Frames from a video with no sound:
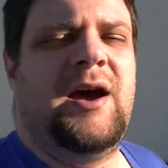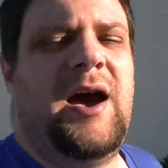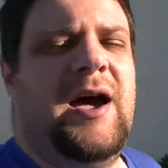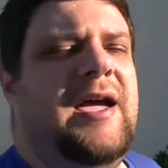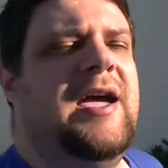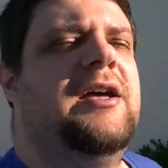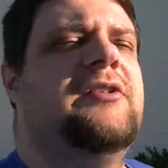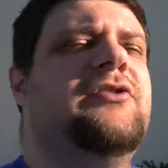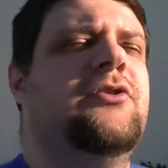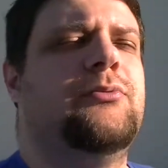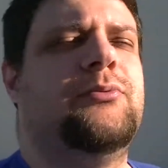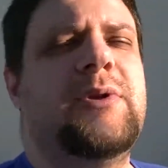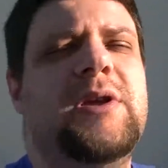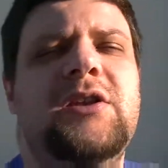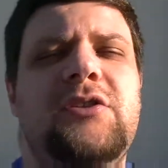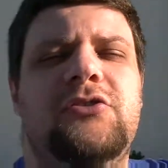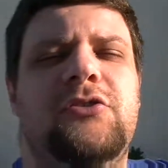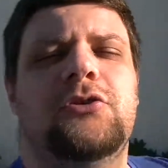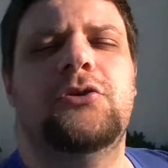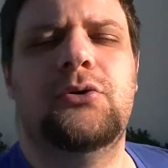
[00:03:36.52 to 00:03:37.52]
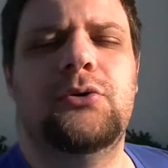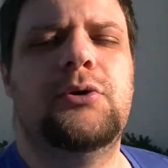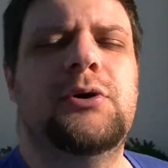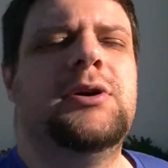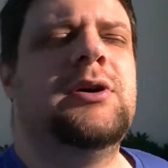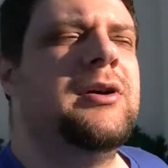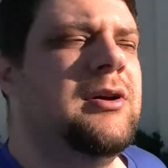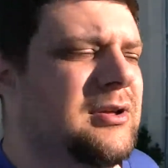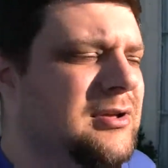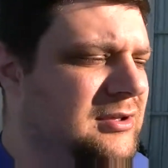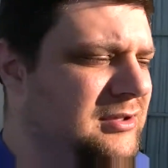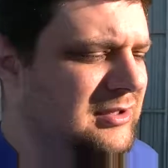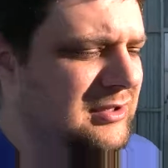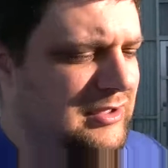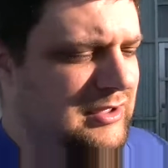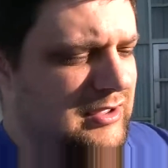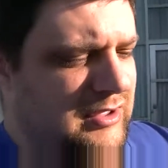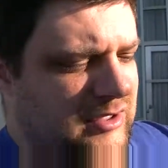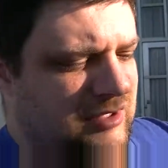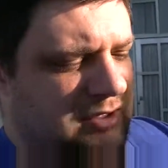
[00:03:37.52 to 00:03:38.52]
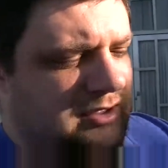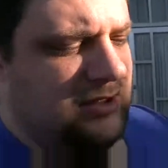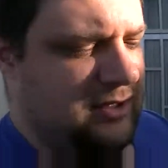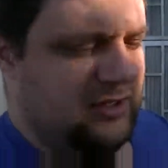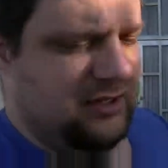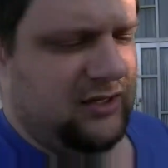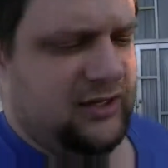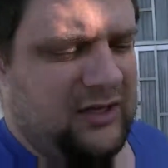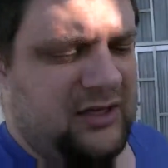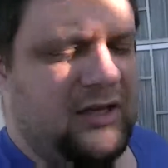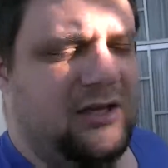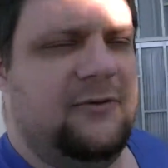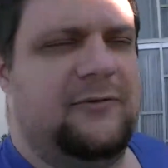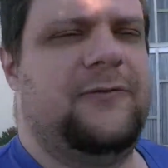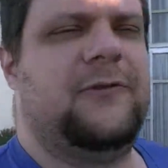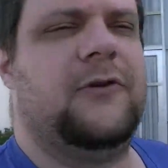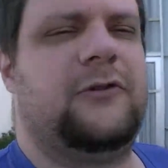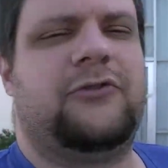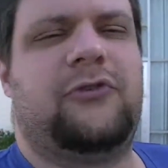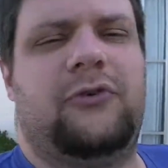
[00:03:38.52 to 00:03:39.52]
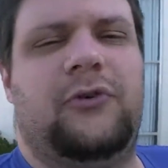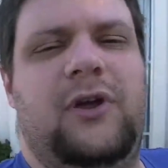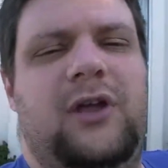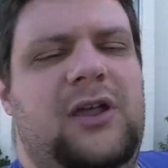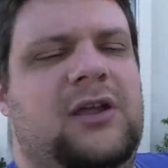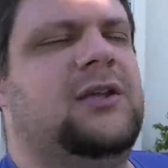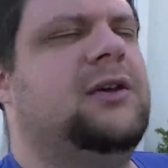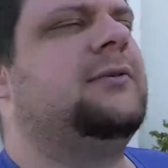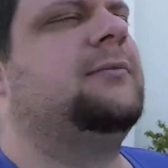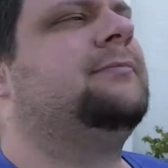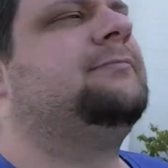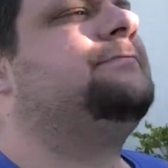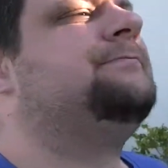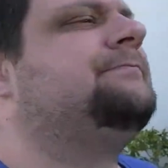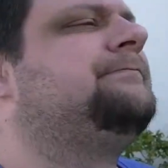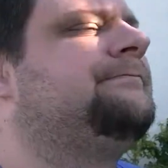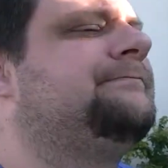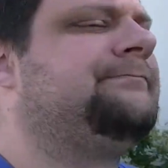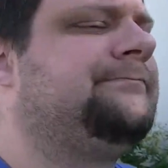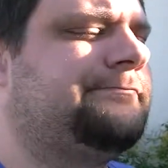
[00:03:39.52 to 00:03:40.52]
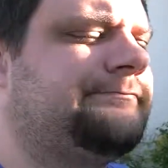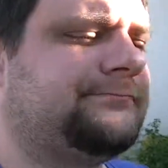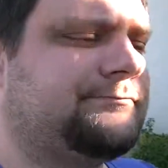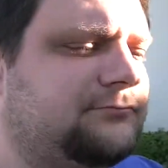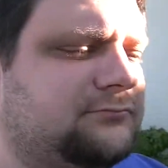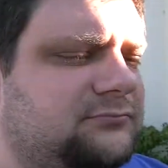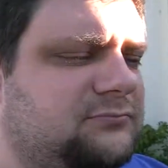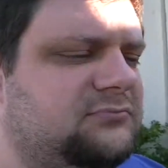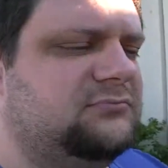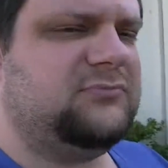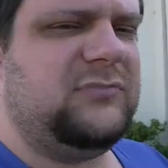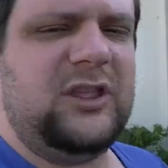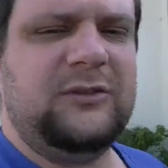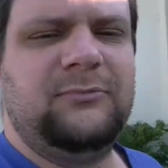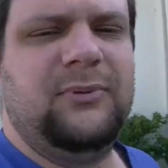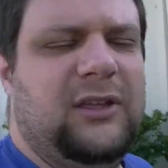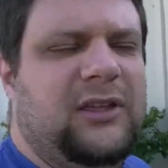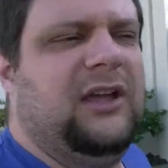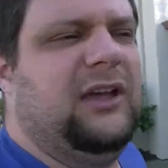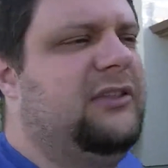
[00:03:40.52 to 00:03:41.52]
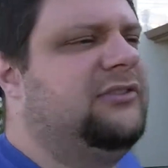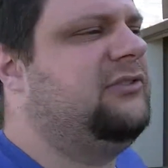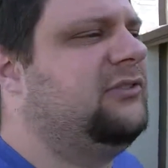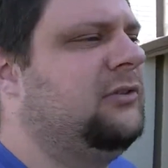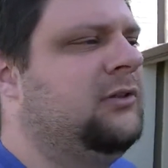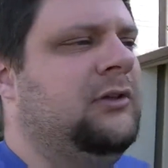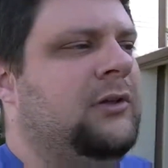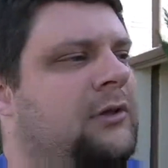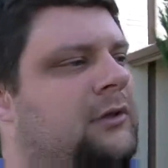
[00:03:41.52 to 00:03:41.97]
I had to redo in first grade because